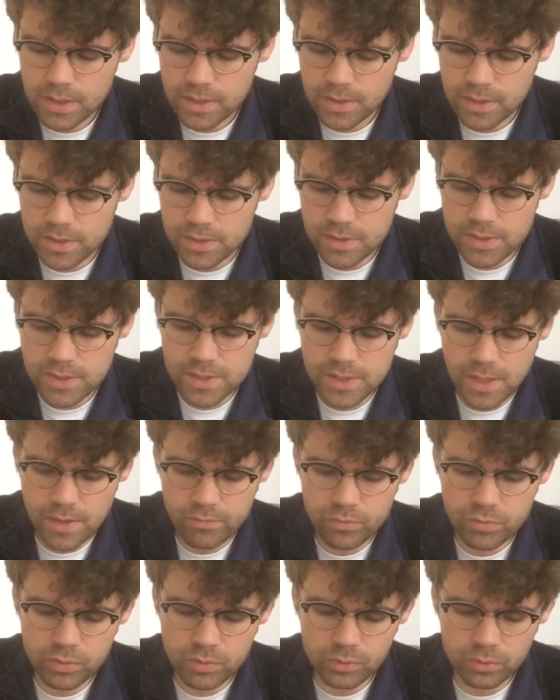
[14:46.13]
There's
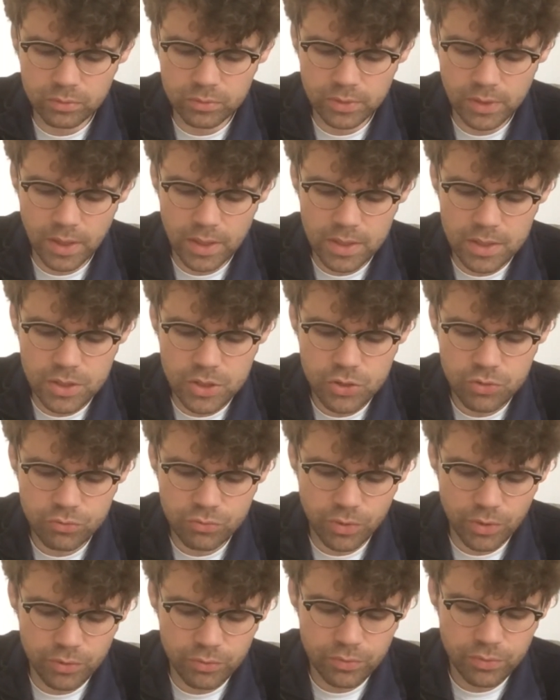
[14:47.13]
several days'
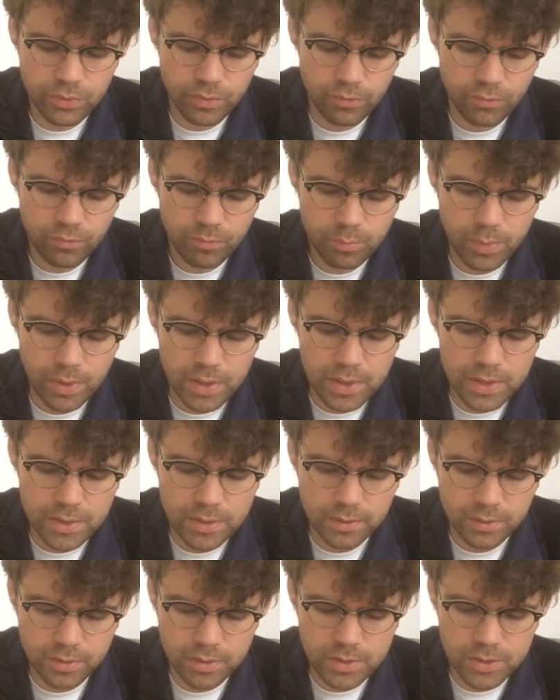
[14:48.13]
growth of beard
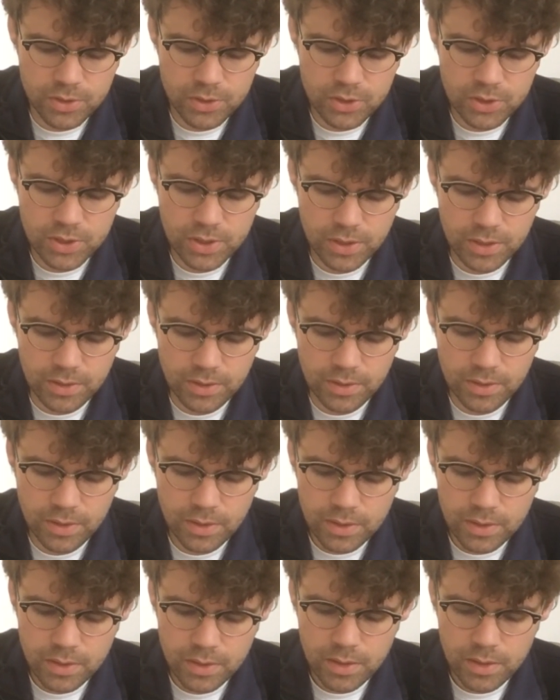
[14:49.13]
on his chin,
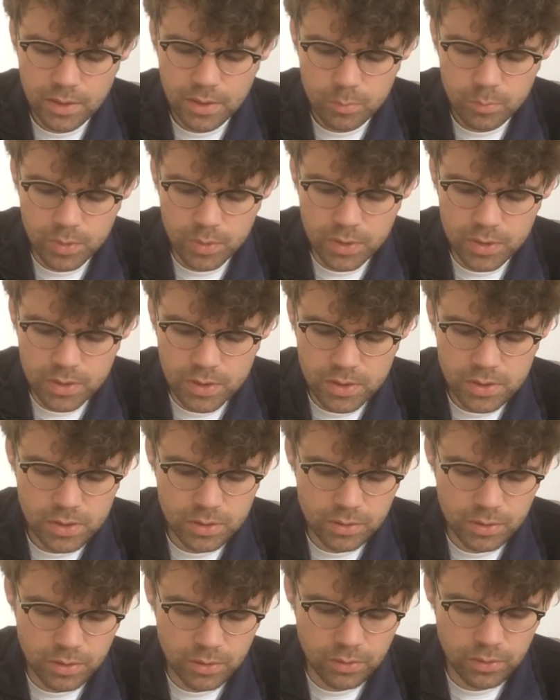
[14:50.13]
but he
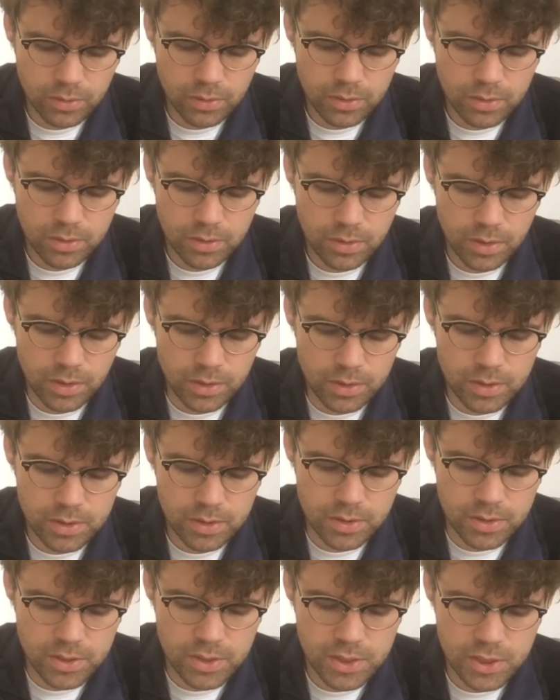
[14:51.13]
doesn't look
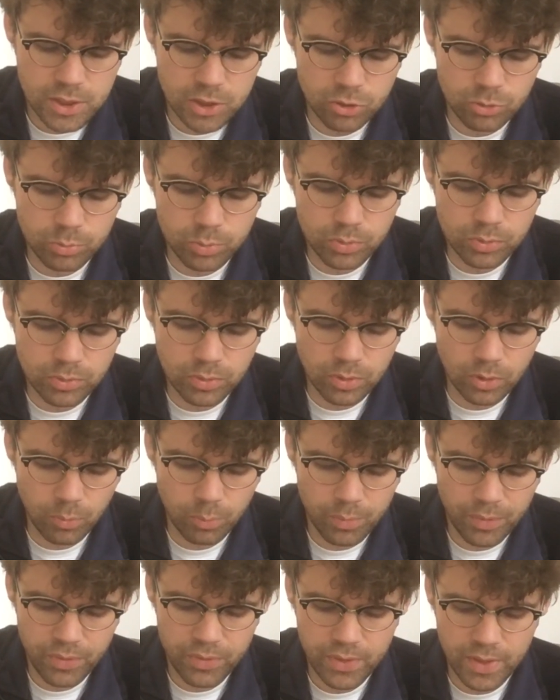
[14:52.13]
inconsiderable or
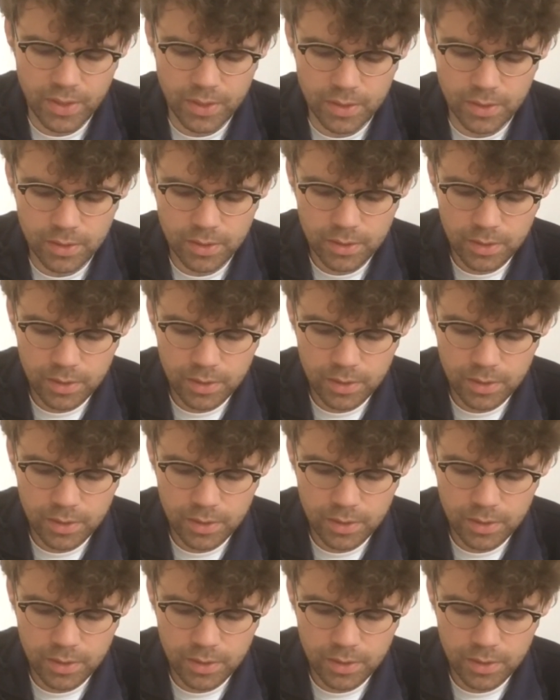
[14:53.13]
pathetic.